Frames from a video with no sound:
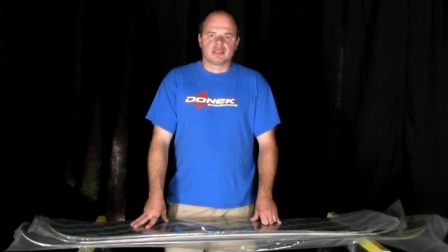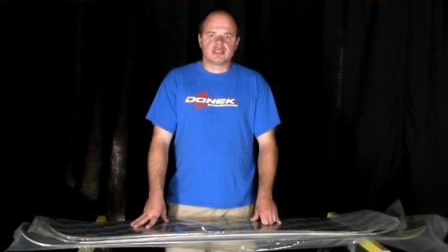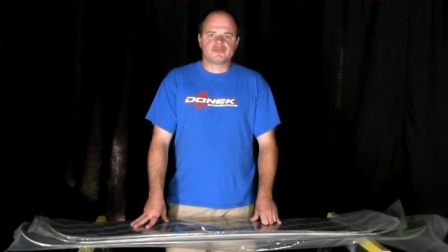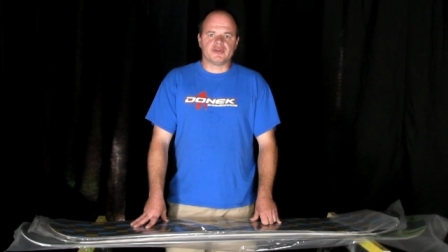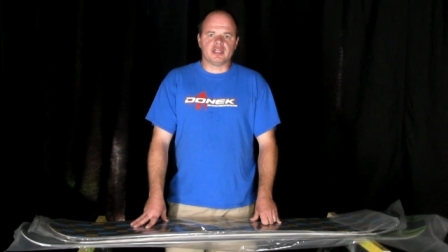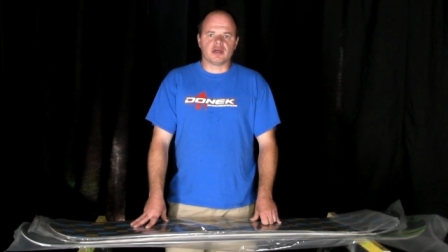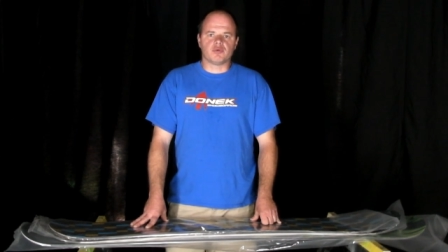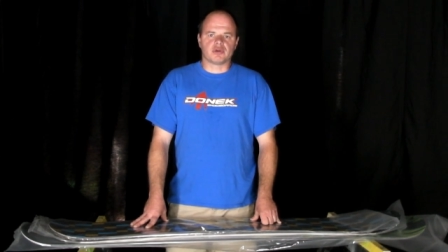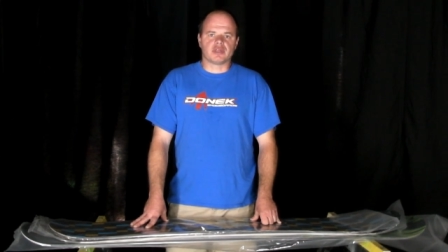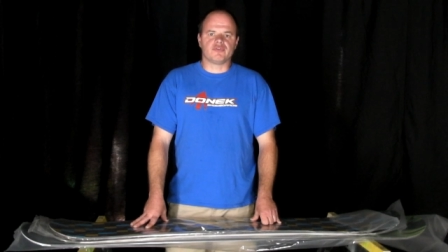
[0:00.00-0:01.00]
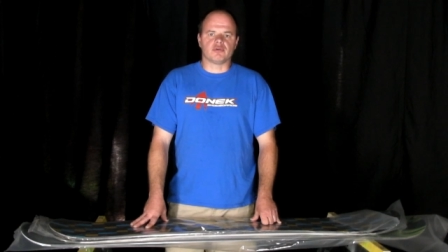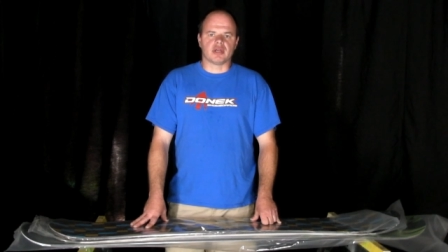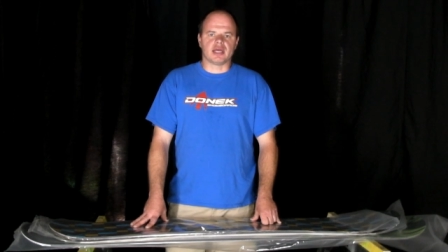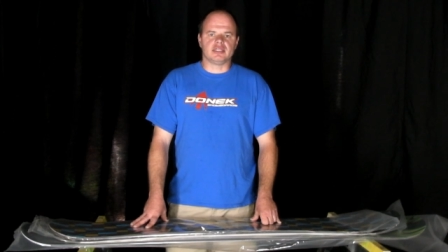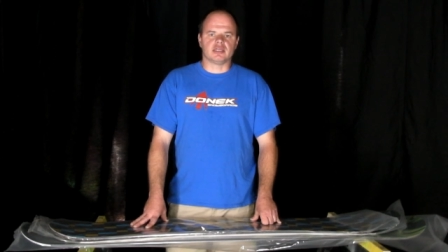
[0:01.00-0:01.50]
This video will give you
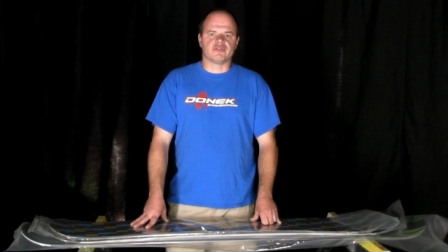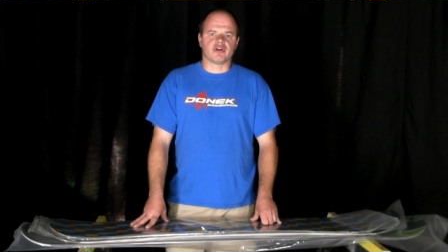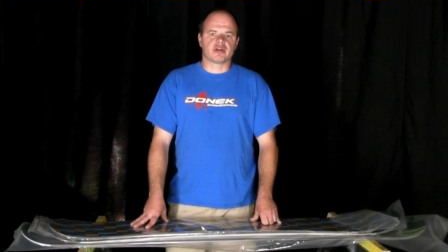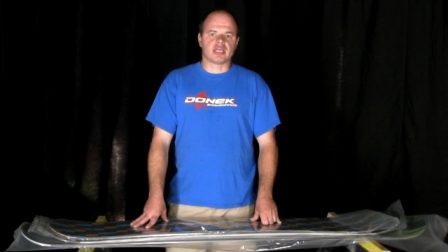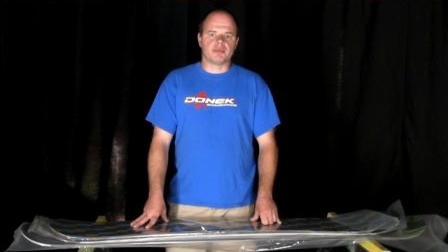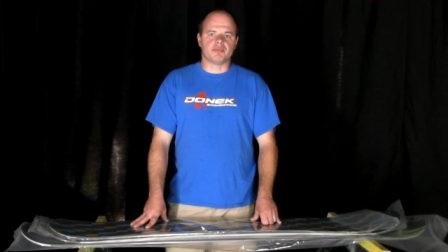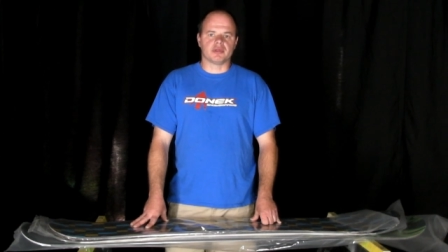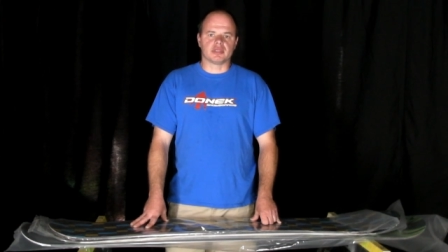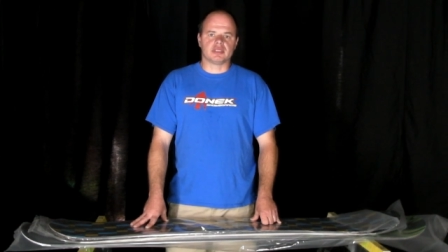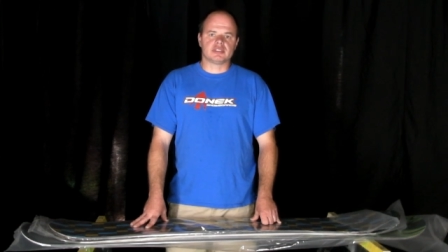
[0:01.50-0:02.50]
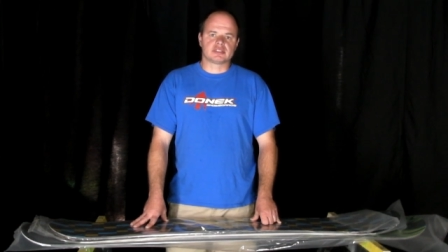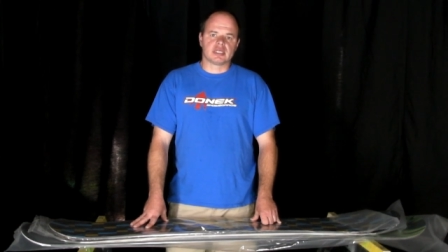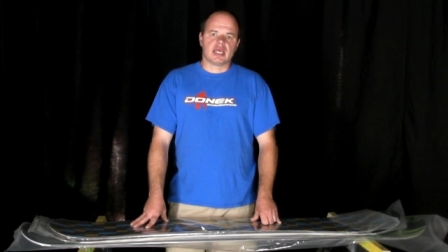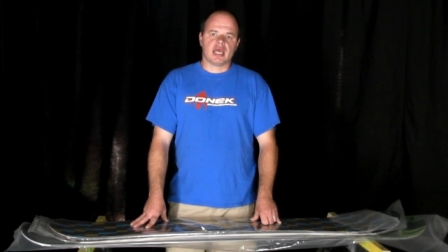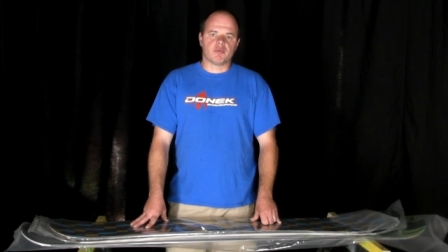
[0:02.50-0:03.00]
an idea of our capabilities
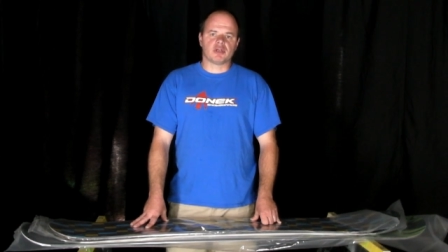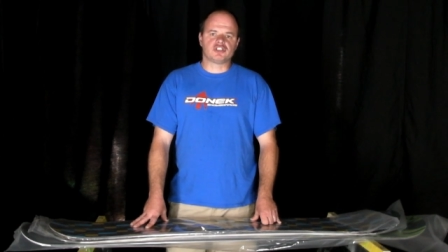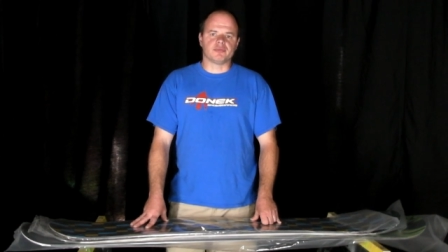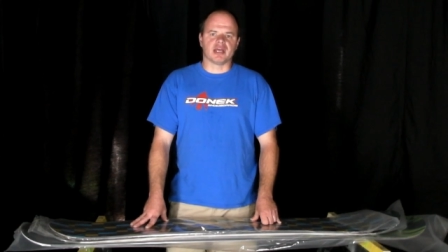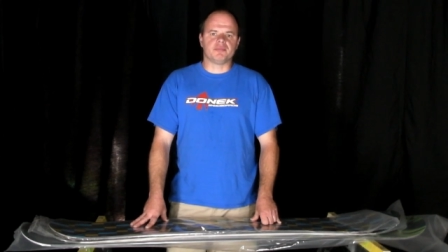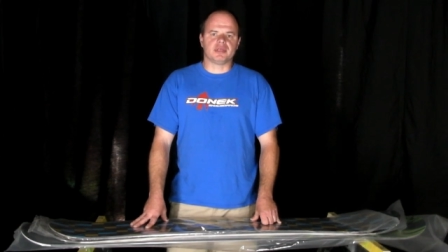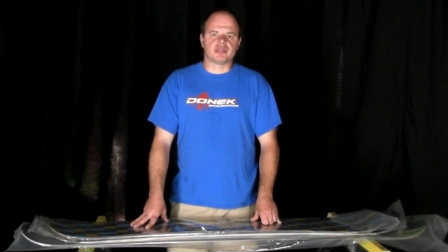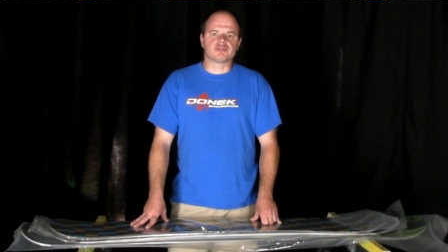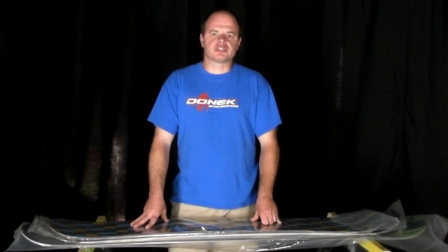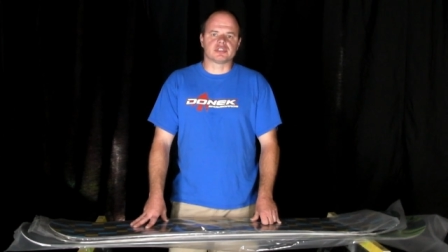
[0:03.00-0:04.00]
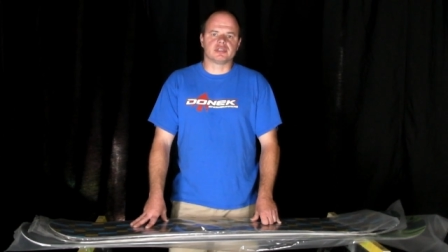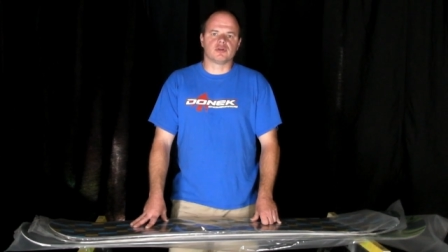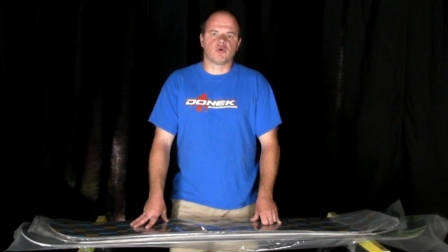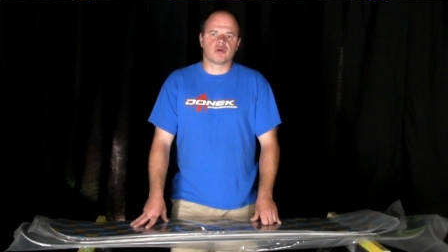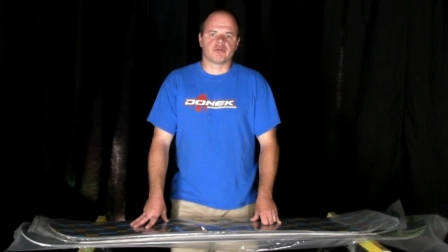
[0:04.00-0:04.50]
and what you might be interested in
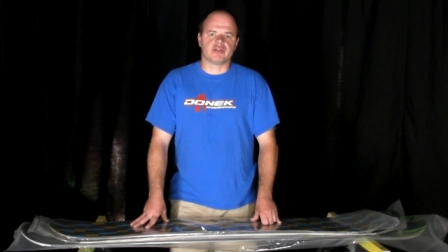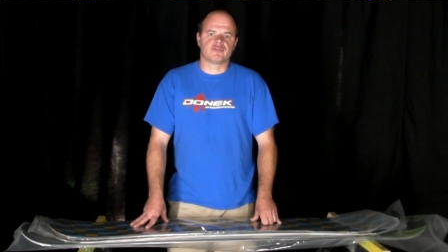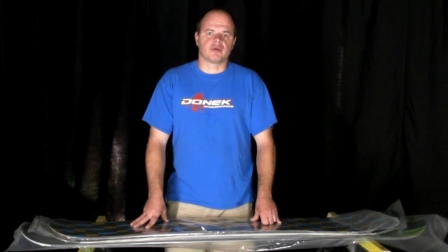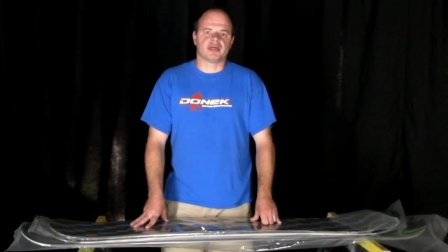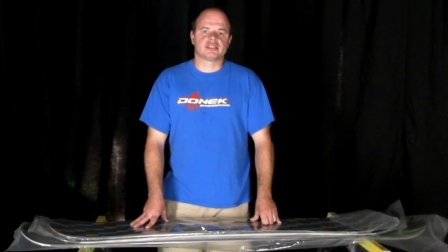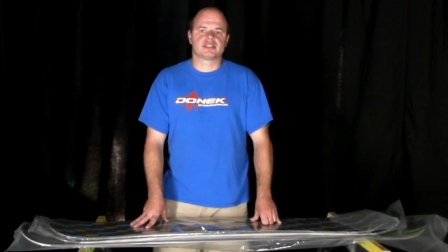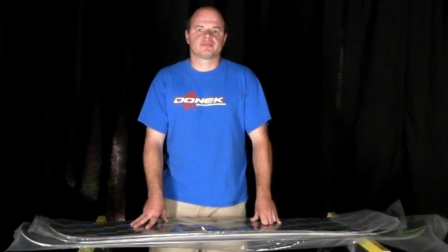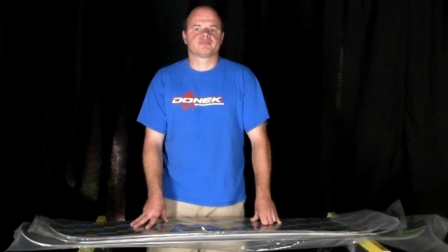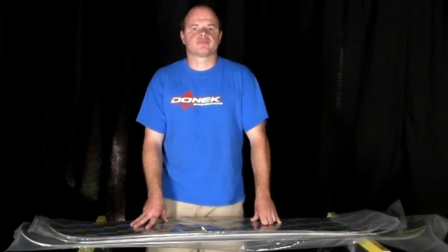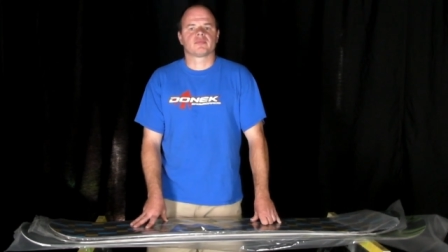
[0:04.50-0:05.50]
ordering from us.